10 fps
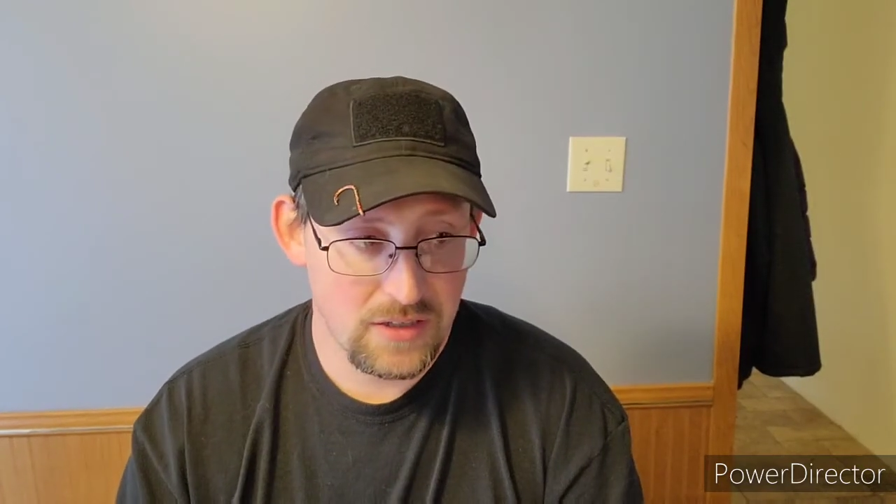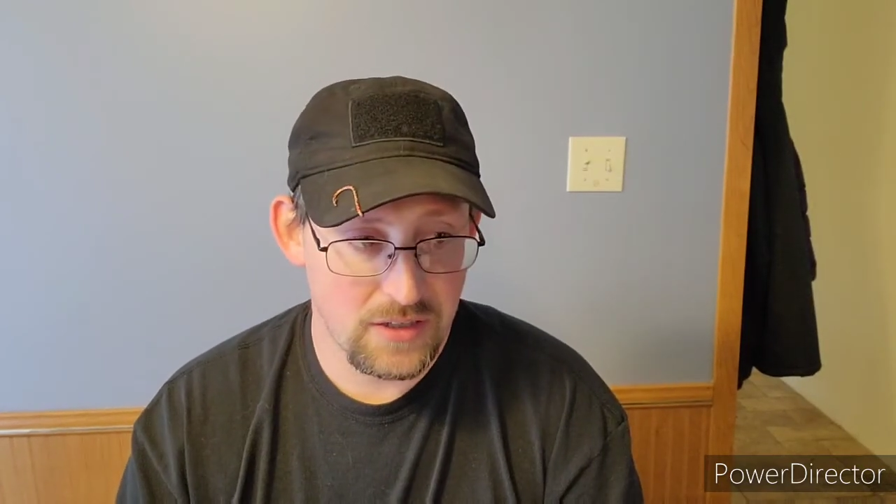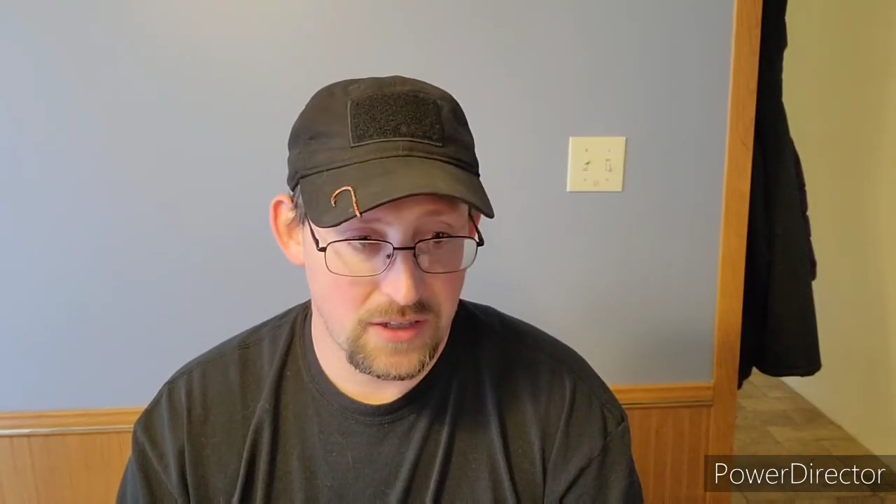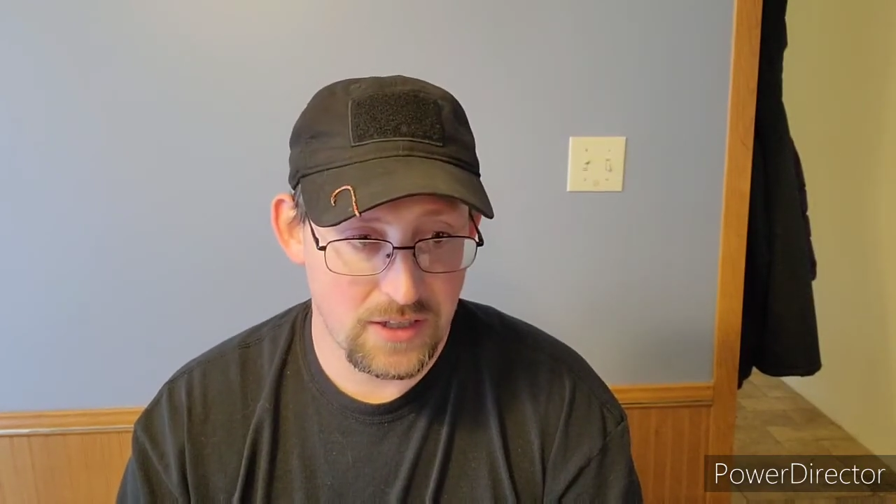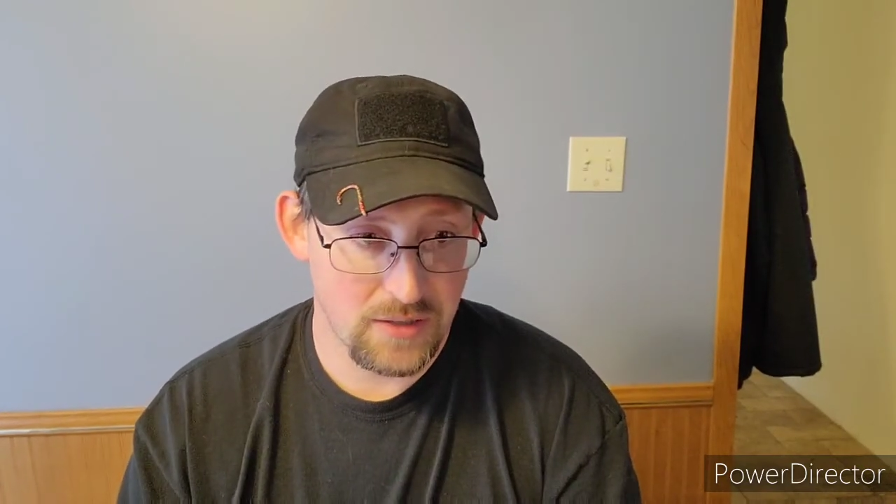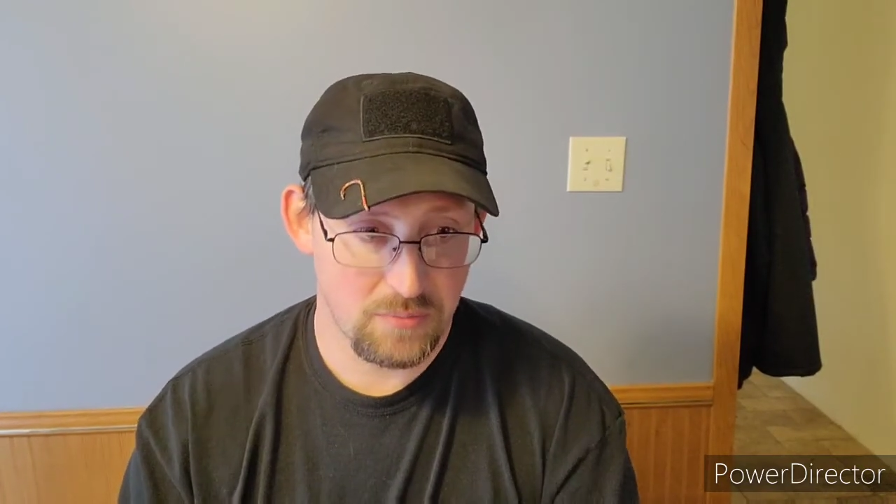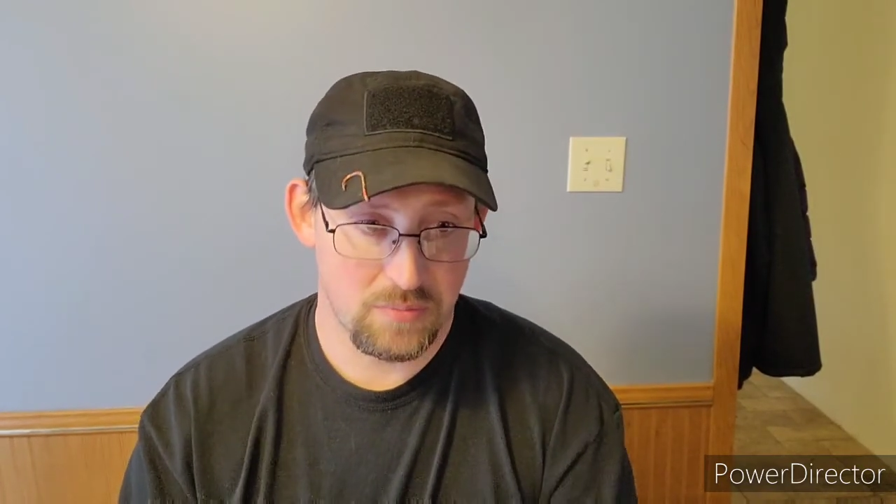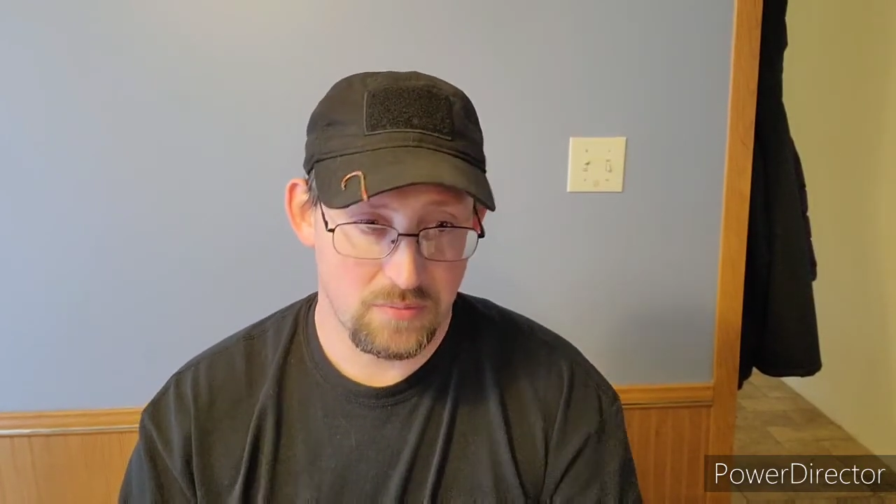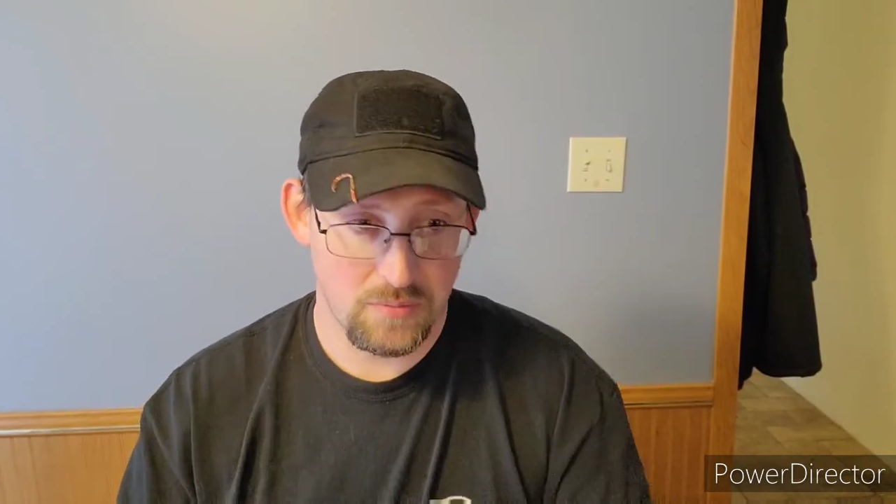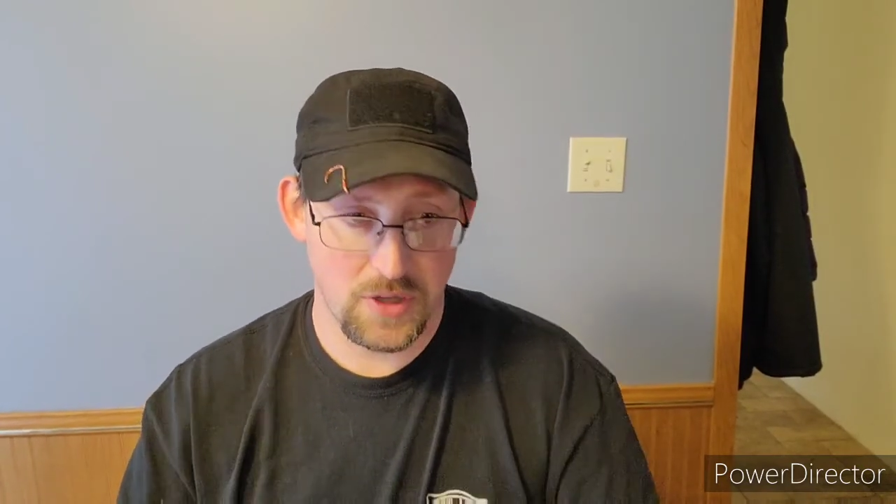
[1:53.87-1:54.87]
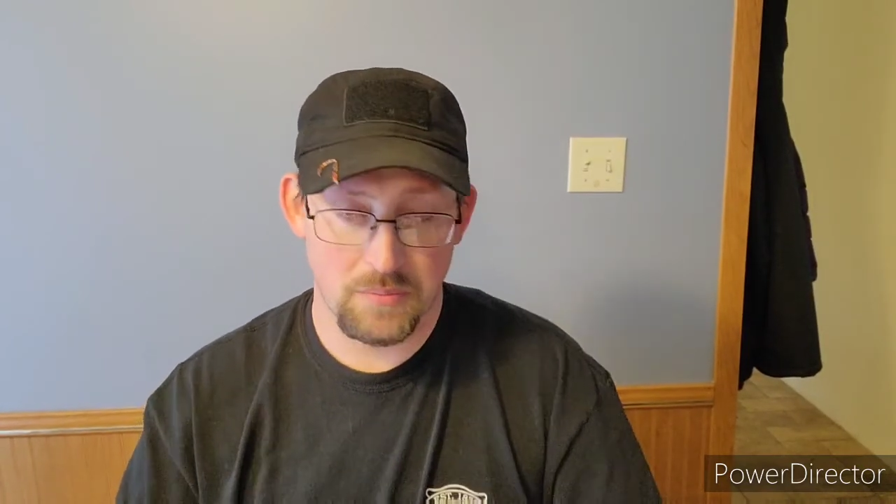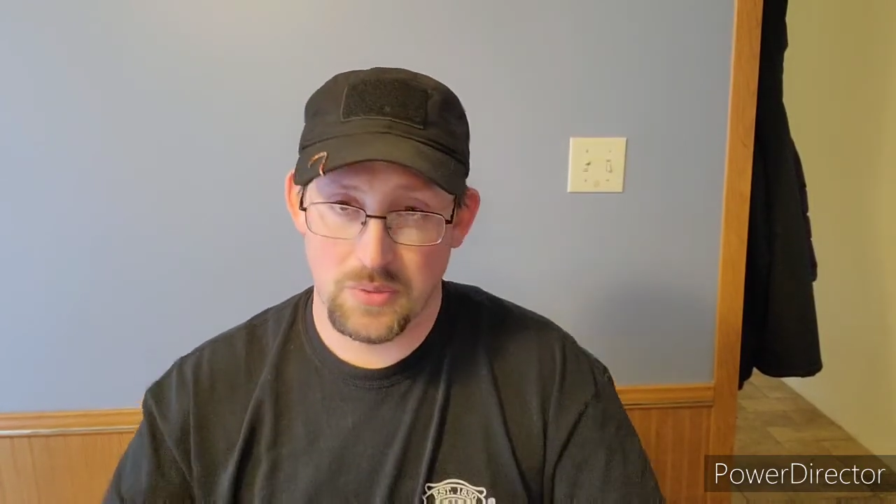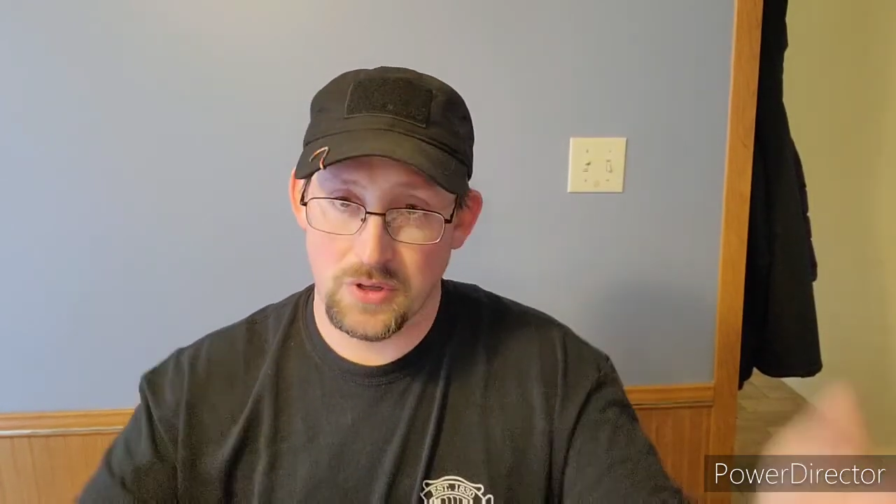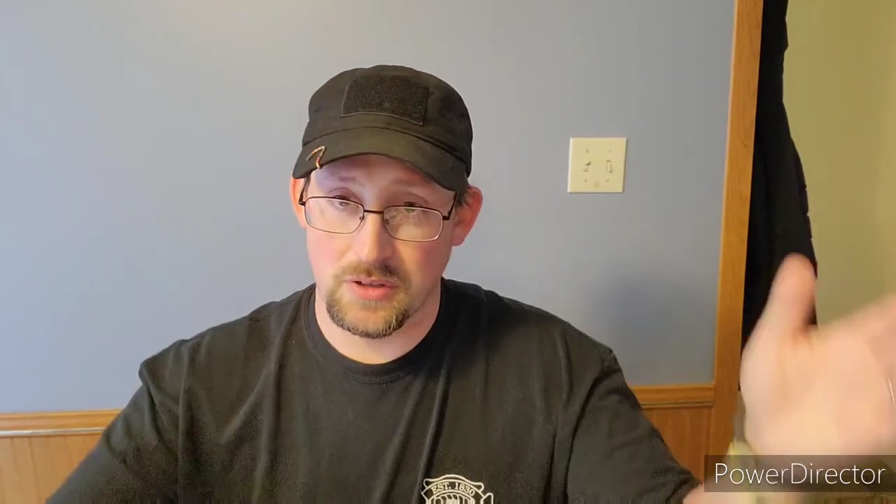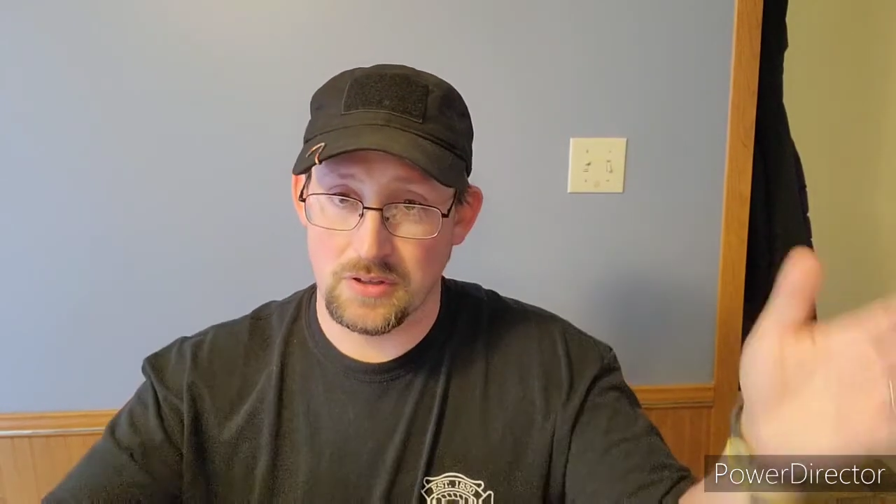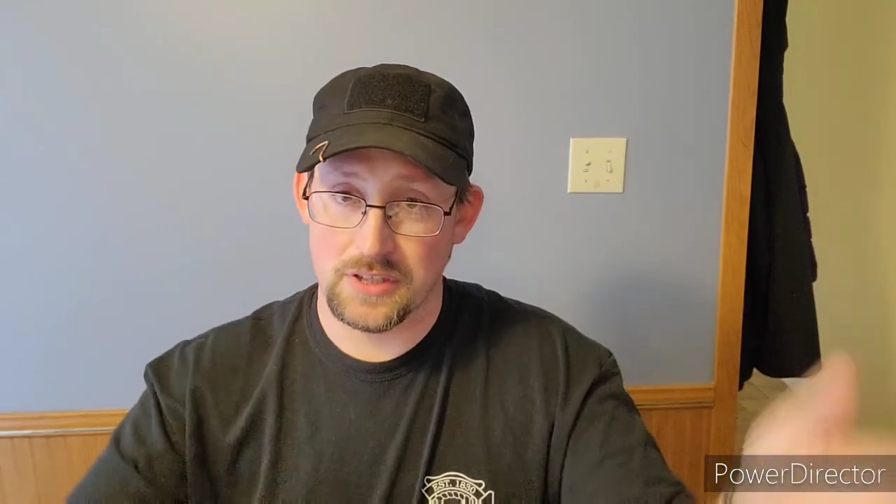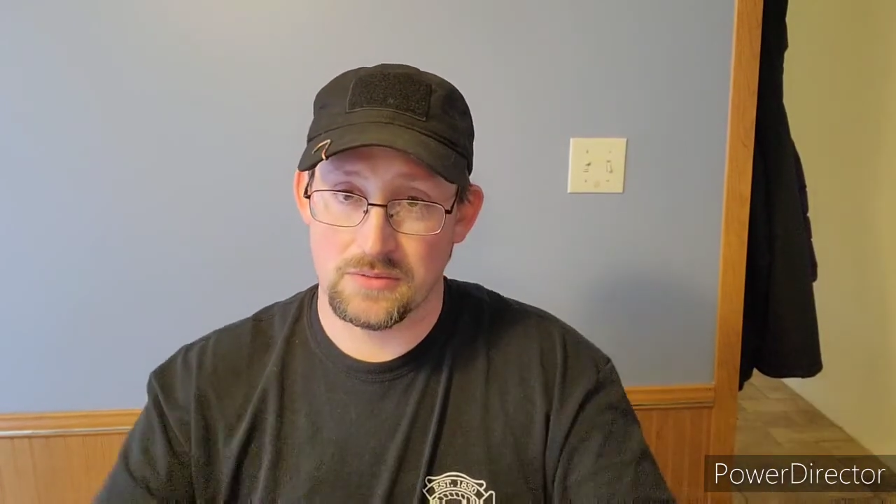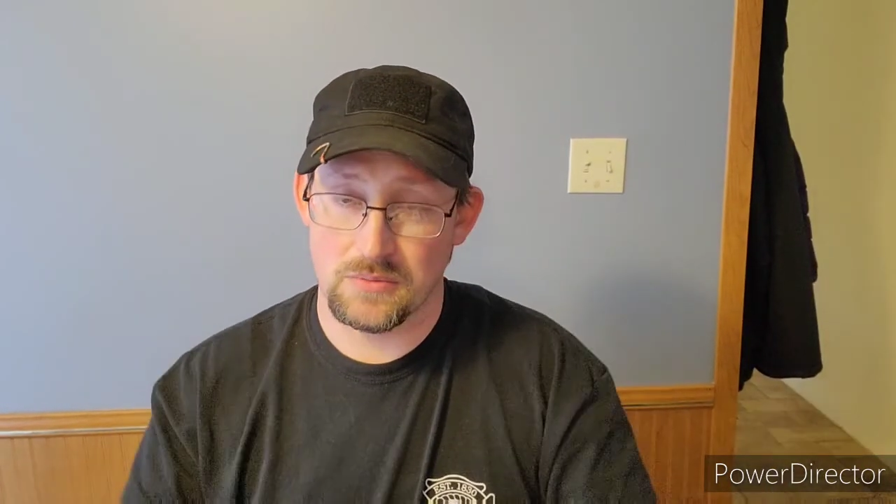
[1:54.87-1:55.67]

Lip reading: And then I might put like